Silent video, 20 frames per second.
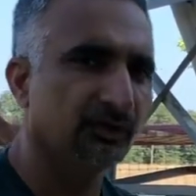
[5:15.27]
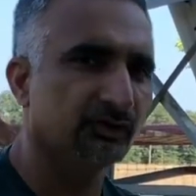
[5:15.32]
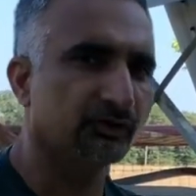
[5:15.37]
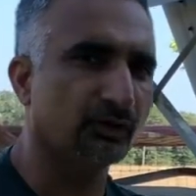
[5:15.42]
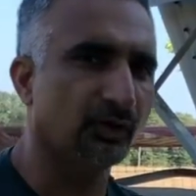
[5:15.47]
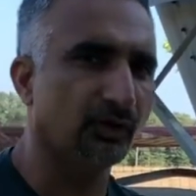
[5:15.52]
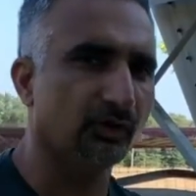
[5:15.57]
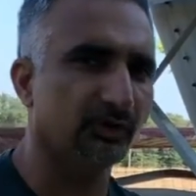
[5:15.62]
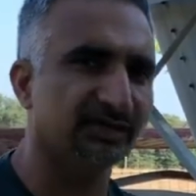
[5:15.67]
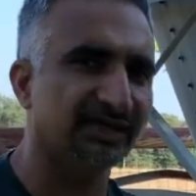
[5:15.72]

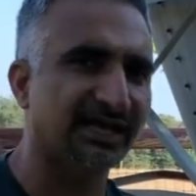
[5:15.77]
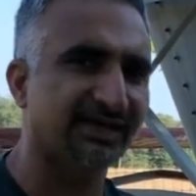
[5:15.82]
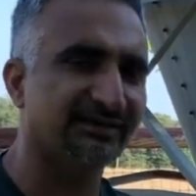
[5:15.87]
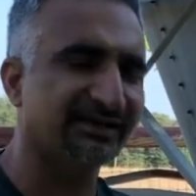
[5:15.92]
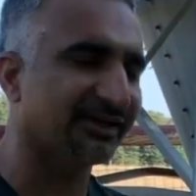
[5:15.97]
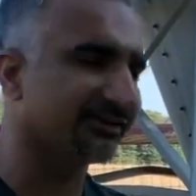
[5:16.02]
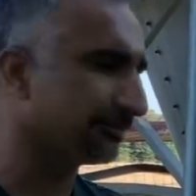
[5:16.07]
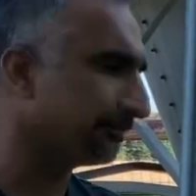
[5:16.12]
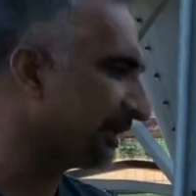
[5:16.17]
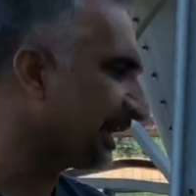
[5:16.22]
So
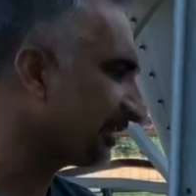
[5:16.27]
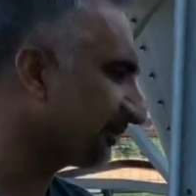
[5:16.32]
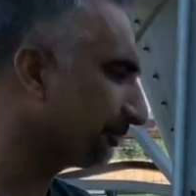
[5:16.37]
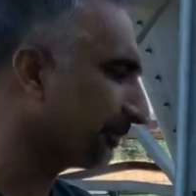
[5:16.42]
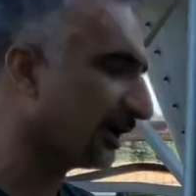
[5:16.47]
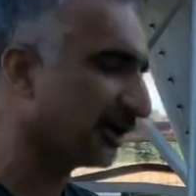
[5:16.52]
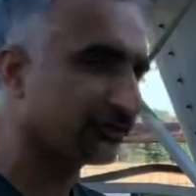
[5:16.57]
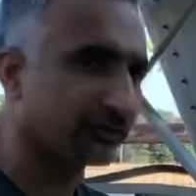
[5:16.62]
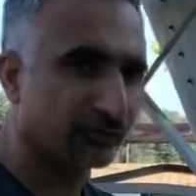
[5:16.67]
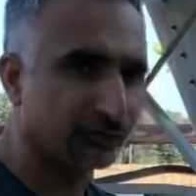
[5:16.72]
that's best
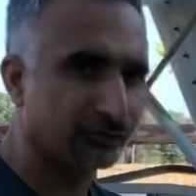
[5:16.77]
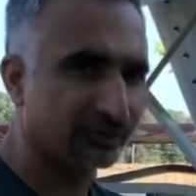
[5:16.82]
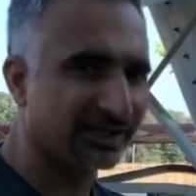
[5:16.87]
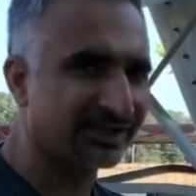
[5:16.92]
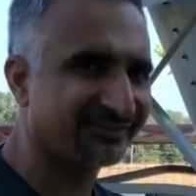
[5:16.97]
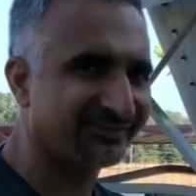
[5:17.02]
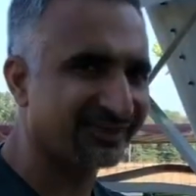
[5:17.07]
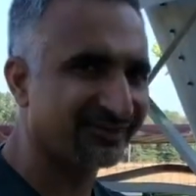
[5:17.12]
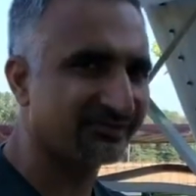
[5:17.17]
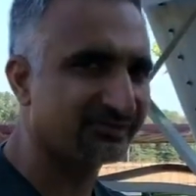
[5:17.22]
part, so you
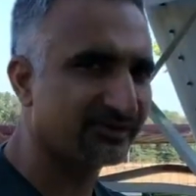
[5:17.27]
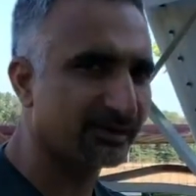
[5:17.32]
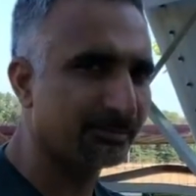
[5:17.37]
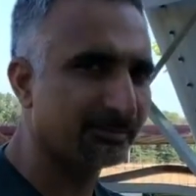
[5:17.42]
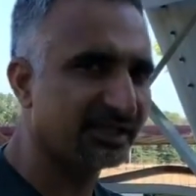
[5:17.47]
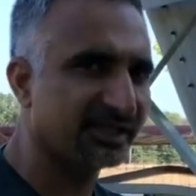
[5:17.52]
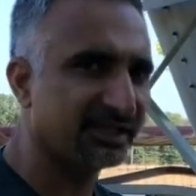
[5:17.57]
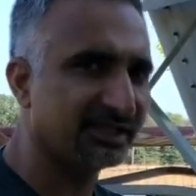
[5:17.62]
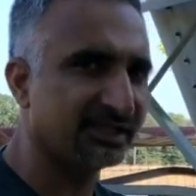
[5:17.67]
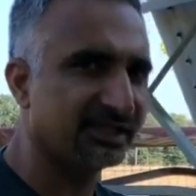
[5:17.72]
can save some
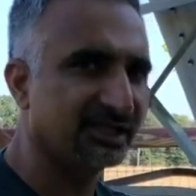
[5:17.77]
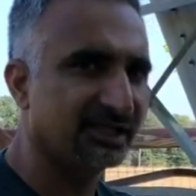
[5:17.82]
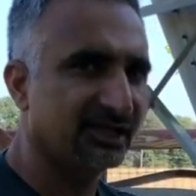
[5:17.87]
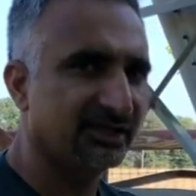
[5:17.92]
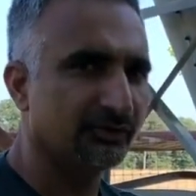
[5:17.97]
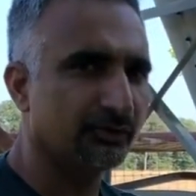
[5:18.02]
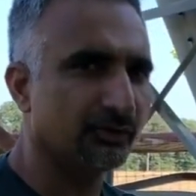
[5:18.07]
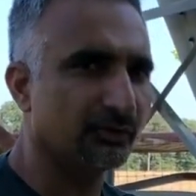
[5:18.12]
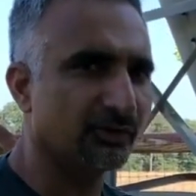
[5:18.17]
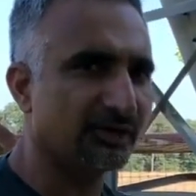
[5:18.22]
money.
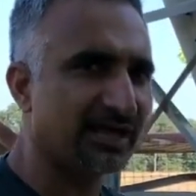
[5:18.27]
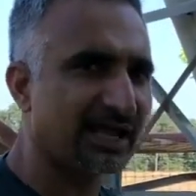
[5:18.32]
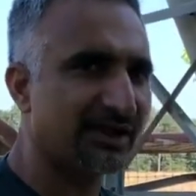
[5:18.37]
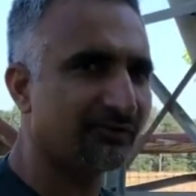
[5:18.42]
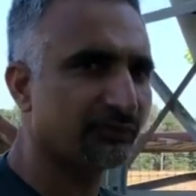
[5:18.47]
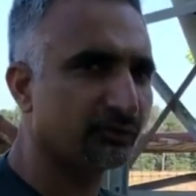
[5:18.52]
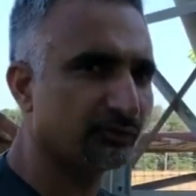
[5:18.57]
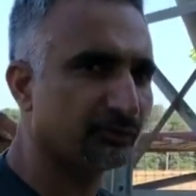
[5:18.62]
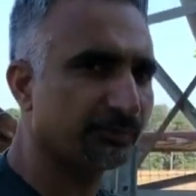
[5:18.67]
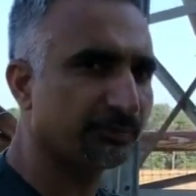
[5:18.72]
You don't
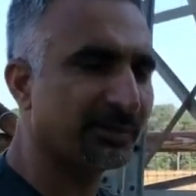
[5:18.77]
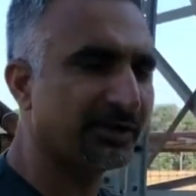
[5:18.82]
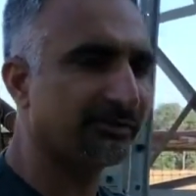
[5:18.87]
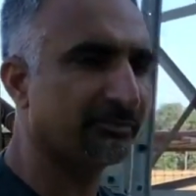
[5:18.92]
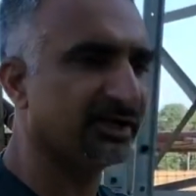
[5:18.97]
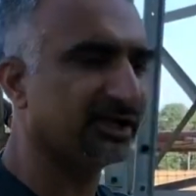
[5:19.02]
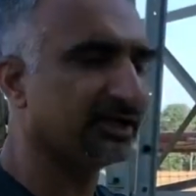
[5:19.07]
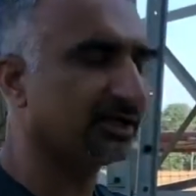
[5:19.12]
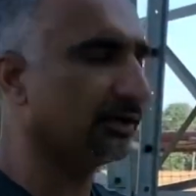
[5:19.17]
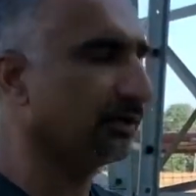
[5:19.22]
have to spend
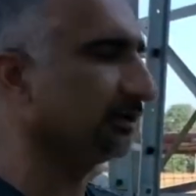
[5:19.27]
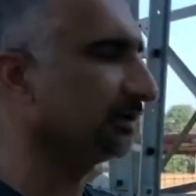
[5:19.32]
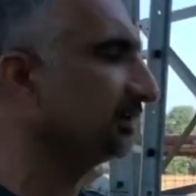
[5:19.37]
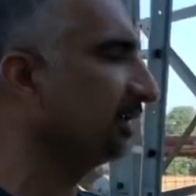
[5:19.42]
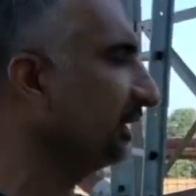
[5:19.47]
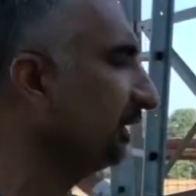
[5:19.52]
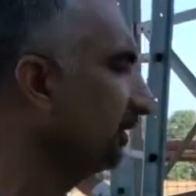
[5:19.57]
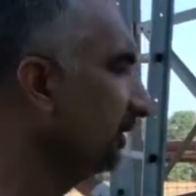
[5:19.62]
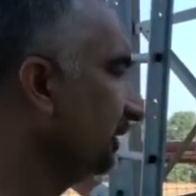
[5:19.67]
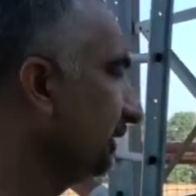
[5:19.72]
money on
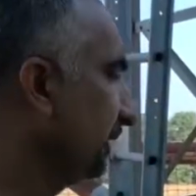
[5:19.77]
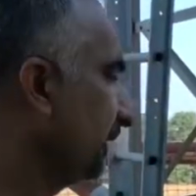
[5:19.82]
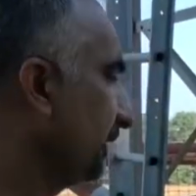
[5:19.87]
the